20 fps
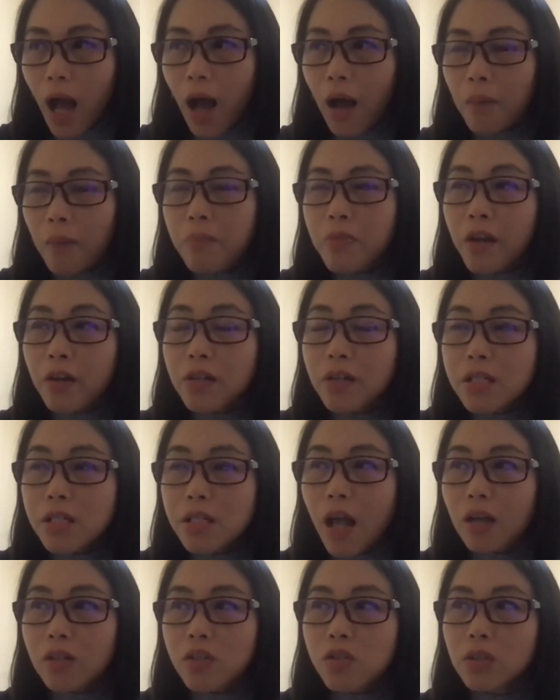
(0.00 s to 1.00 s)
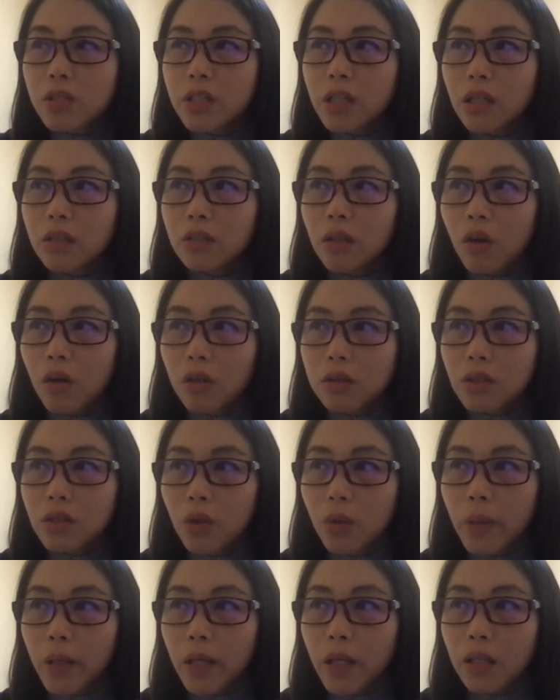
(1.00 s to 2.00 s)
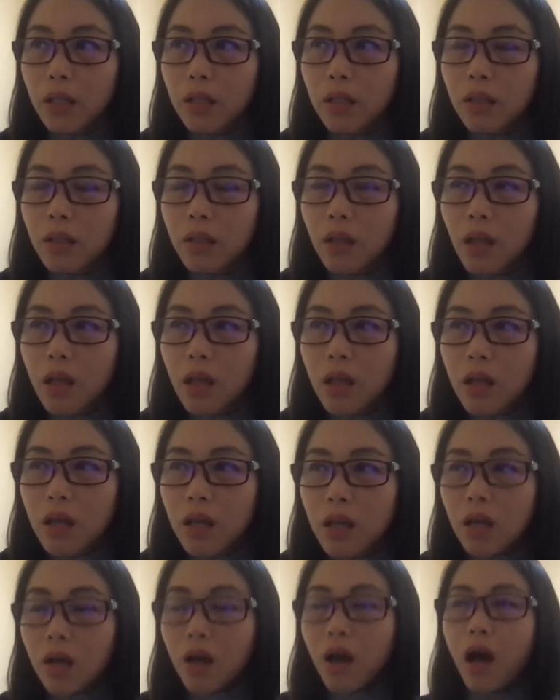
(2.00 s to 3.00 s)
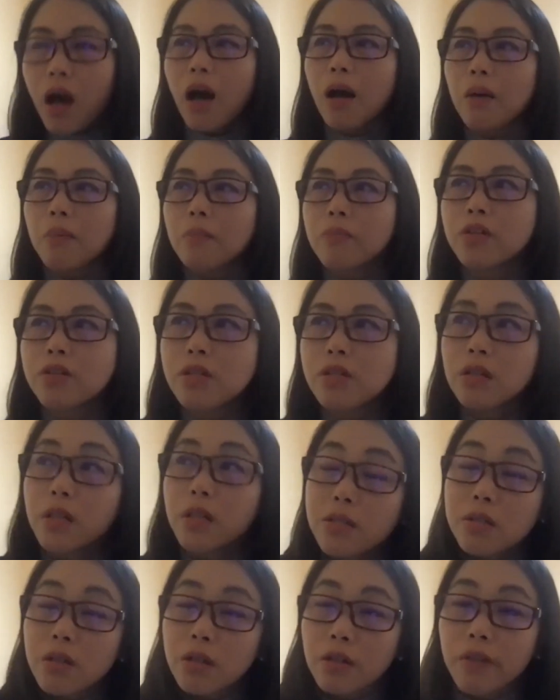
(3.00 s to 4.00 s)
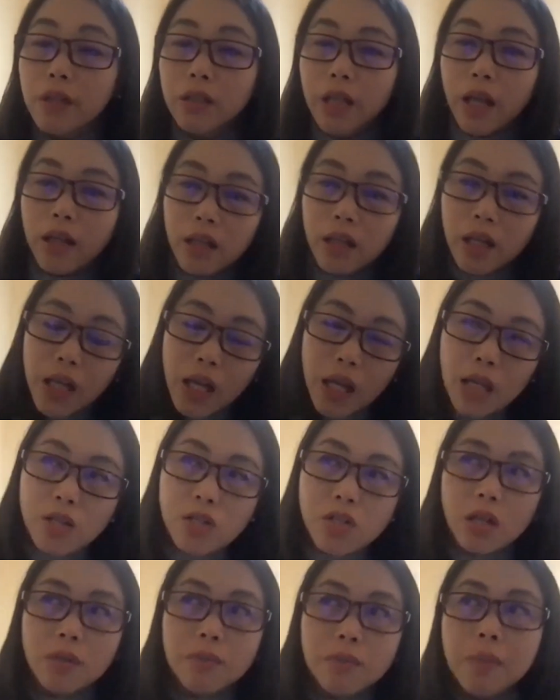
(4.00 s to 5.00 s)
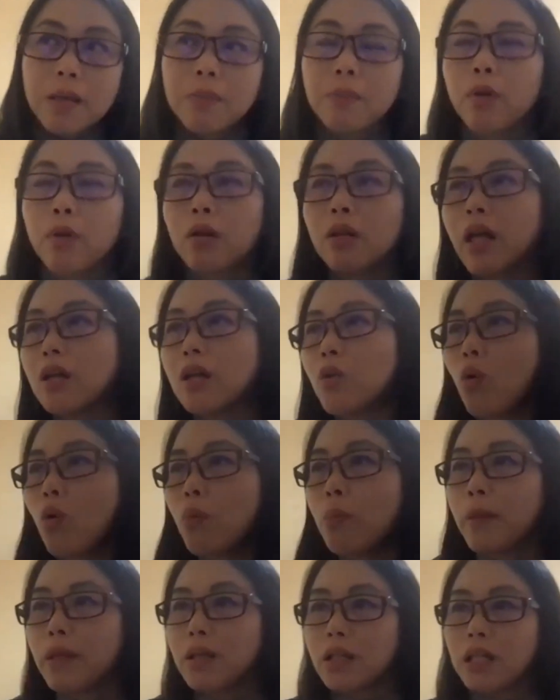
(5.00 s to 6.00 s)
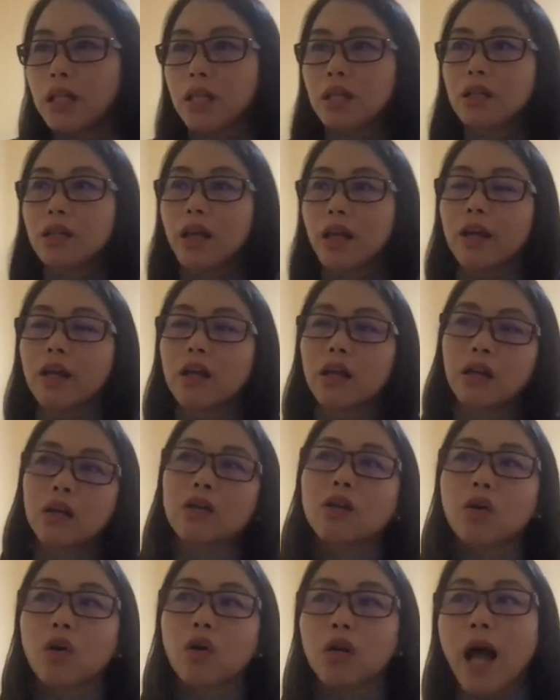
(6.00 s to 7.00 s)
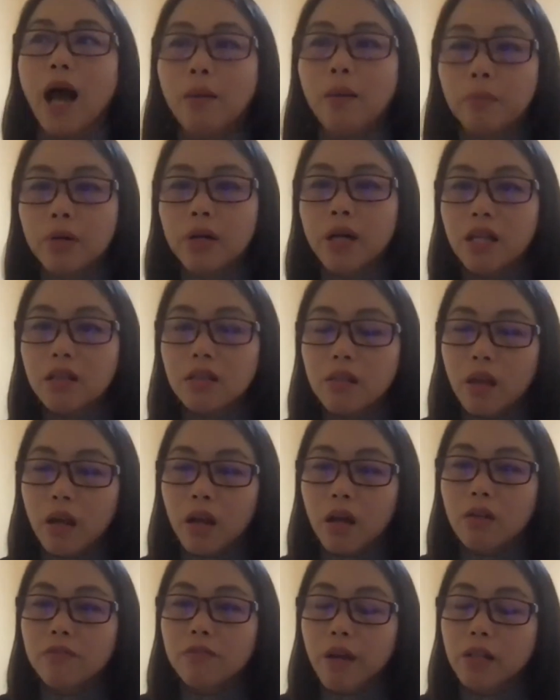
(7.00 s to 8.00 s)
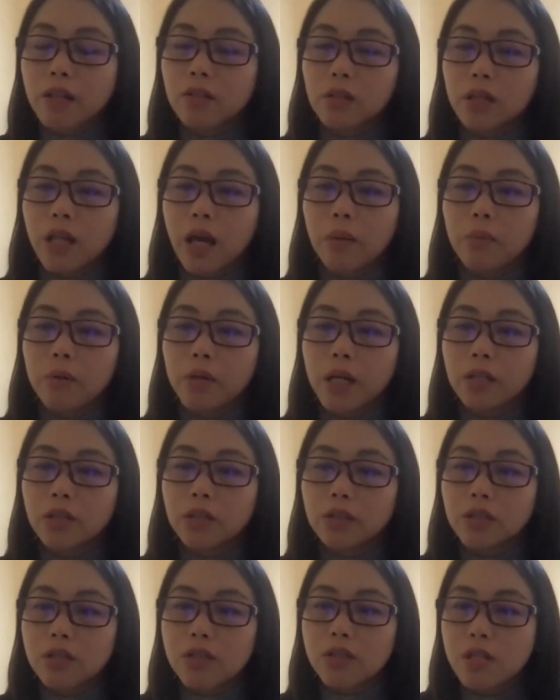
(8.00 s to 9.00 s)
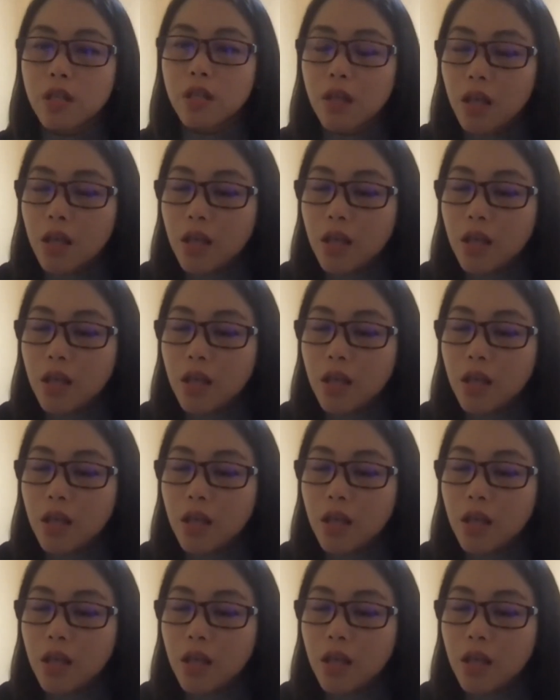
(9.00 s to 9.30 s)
Um, there is actually an ongoing, um, there's a listserv at NIH and people can openly like collaborate there, find collaborators.